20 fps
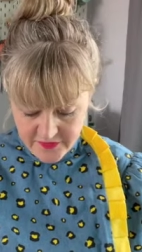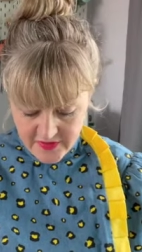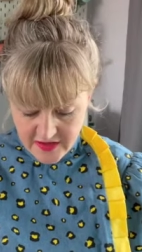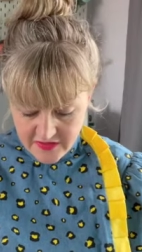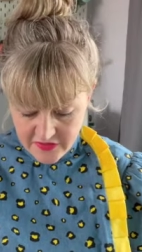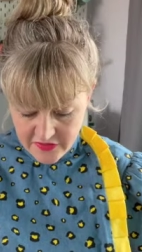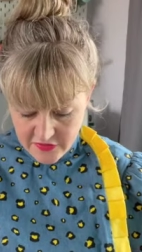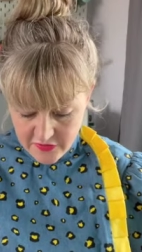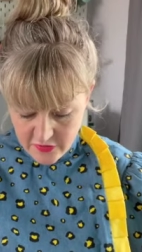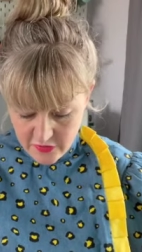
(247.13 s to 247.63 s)

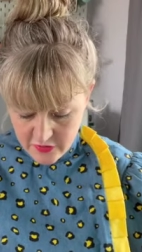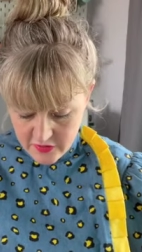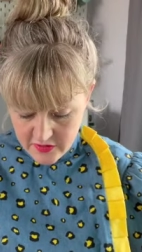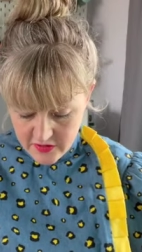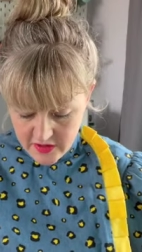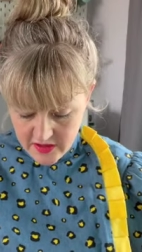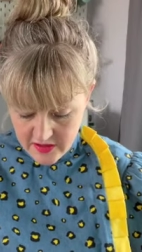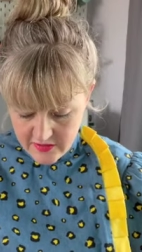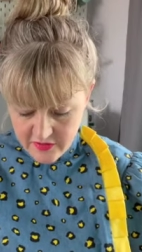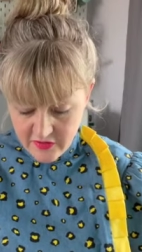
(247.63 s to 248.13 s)
and thought
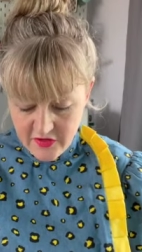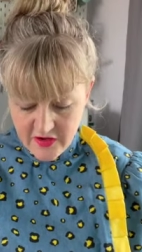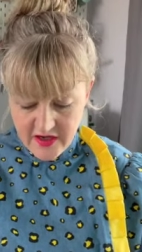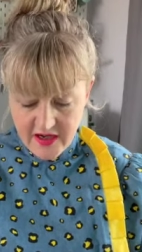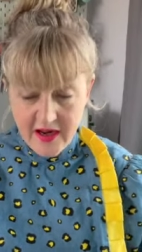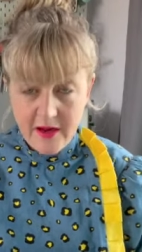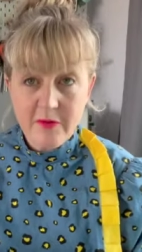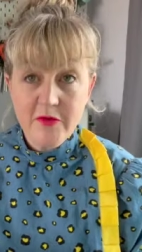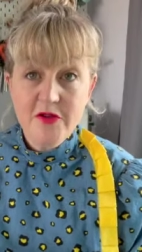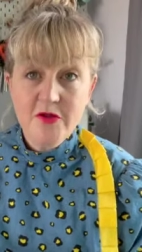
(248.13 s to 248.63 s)
not going to
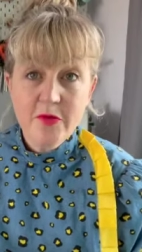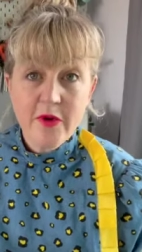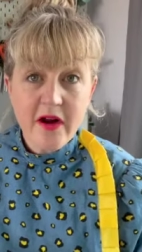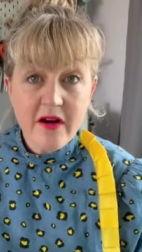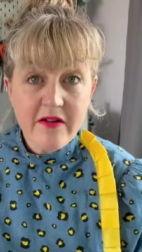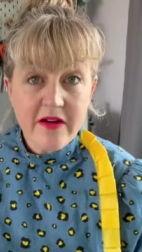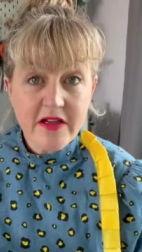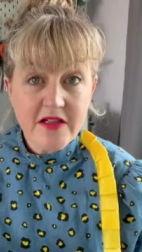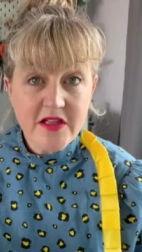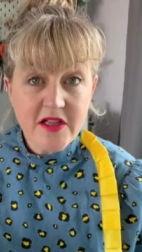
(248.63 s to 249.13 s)
get much
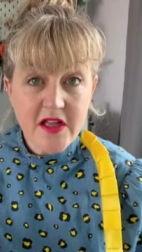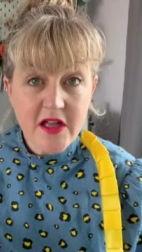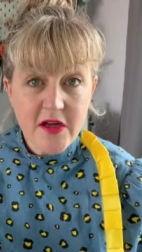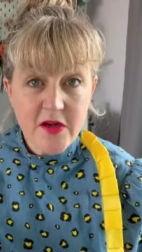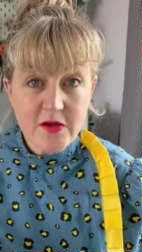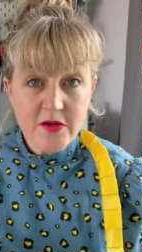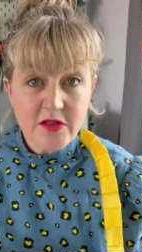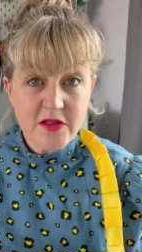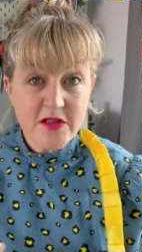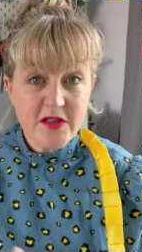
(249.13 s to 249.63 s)
wear out of
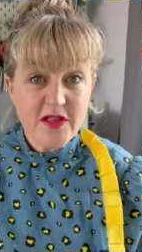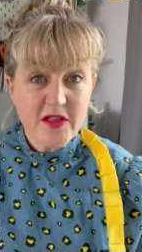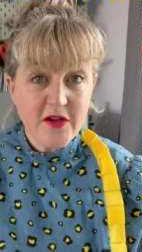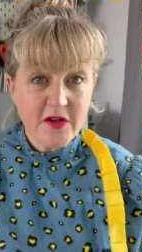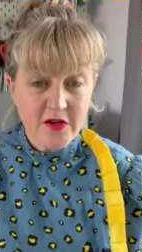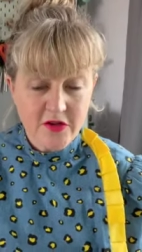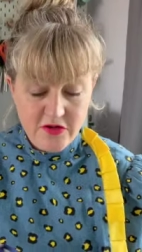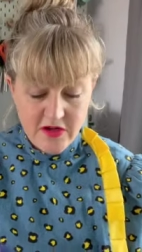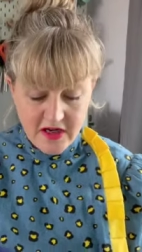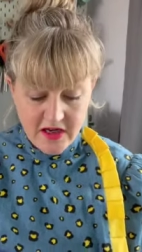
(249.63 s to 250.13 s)
those because they're
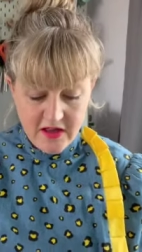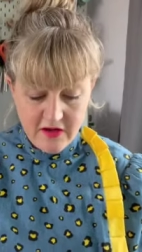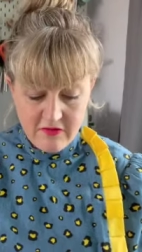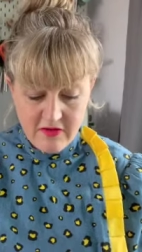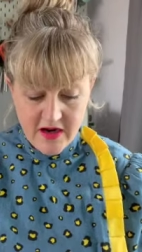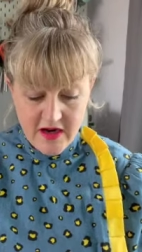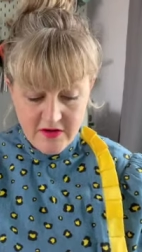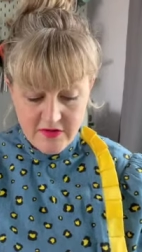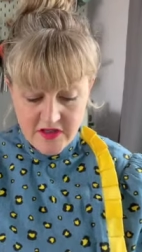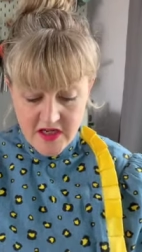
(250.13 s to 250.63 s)
going to drag in the
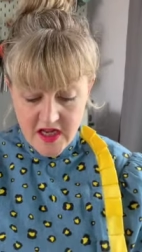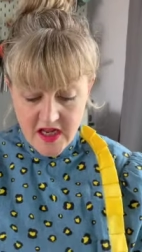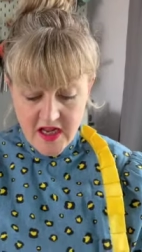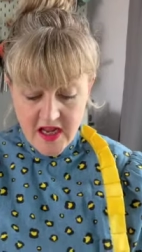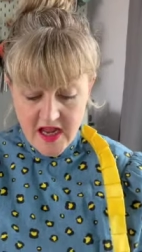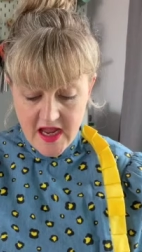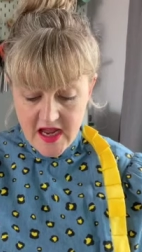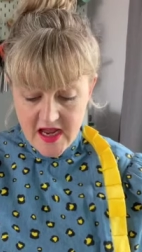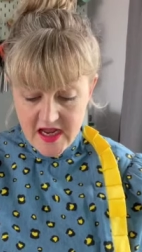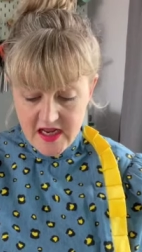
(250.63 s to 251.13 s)
ground
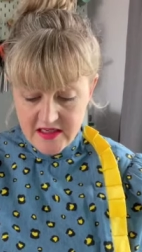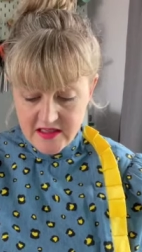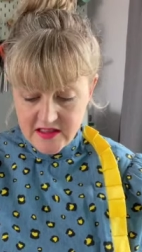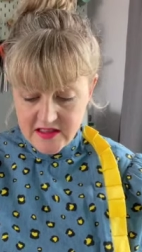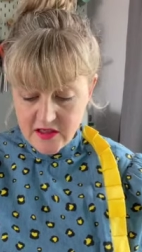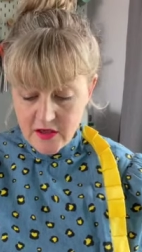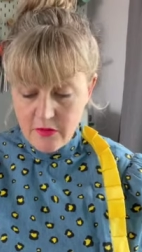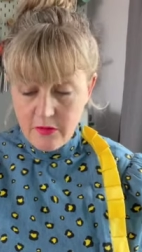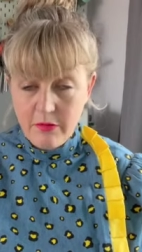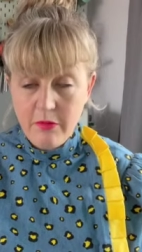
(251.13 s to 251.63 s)
and
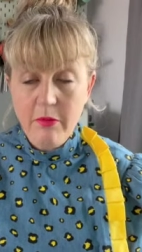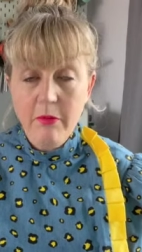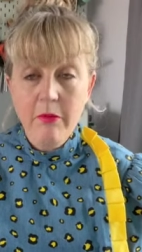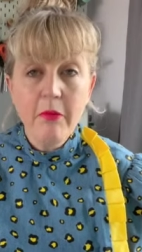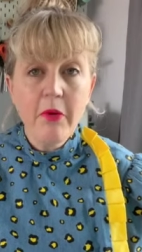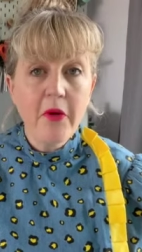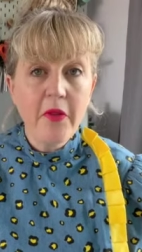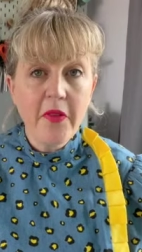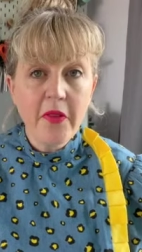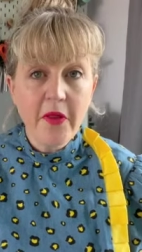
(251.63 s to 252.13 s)
so
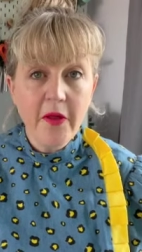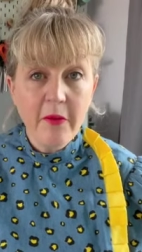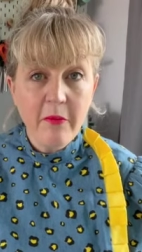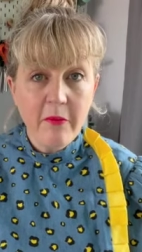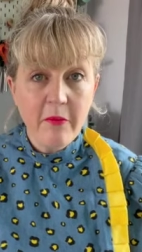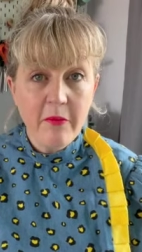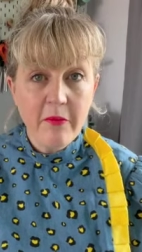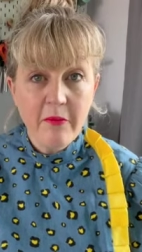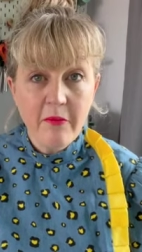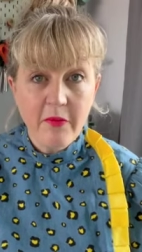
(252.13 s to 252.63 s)
put
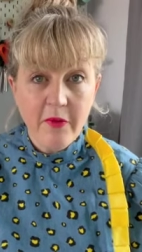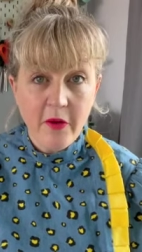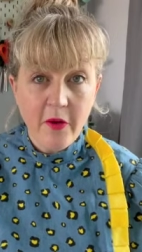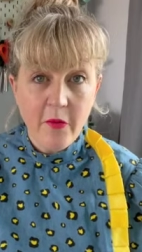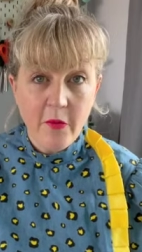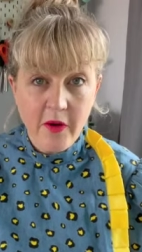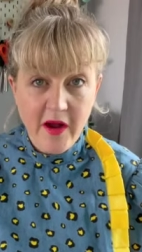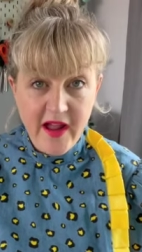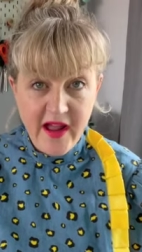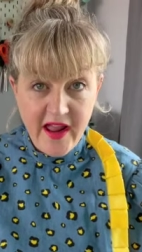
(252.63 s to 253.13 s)
them
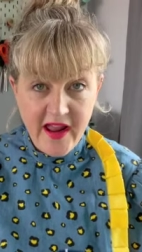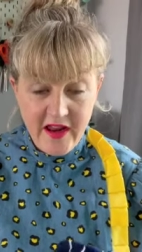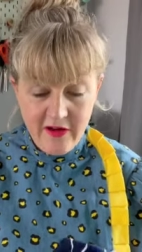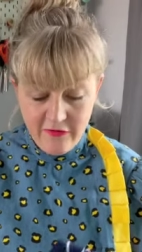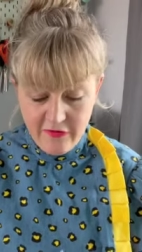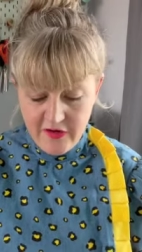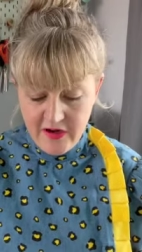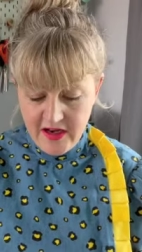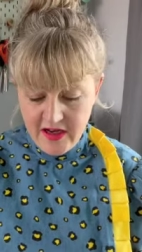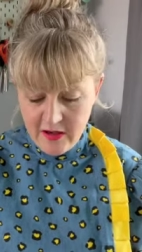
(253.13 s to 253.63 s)
away
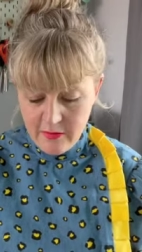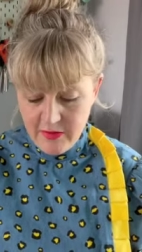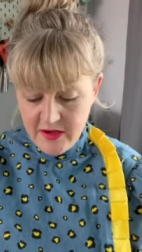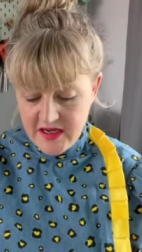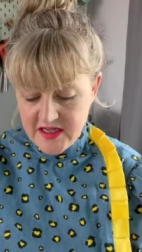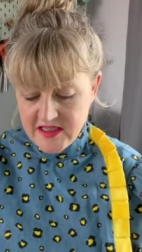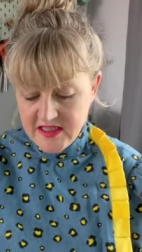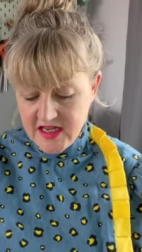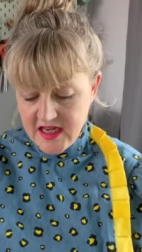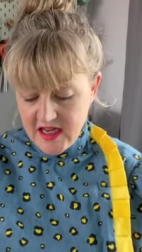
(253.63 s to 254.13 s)
for a little
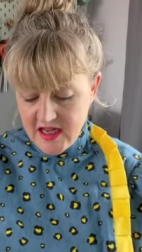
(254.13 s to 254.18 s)
bit.